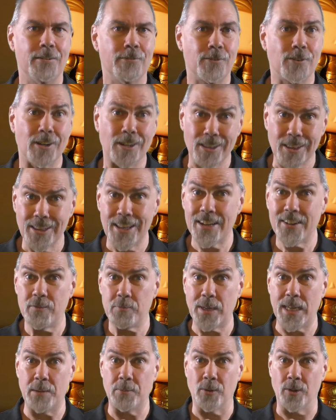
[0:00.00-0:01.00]
For a lot of
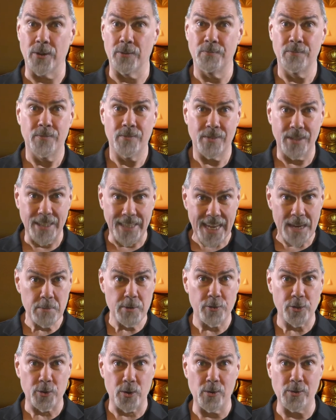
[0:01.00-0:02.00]
people, the Game
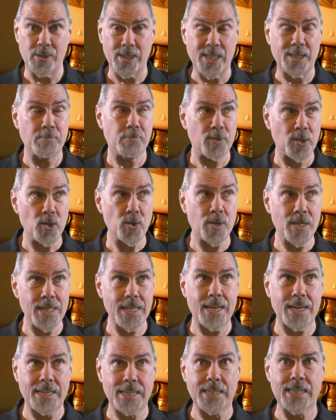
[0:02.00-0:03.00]
of Thrones exploded
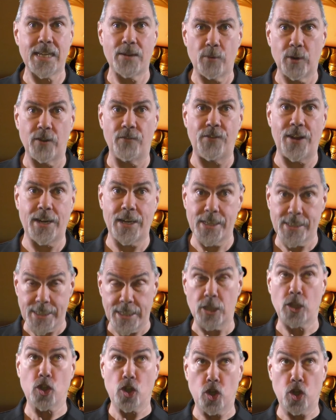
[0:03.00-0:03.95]
the idea what fantasy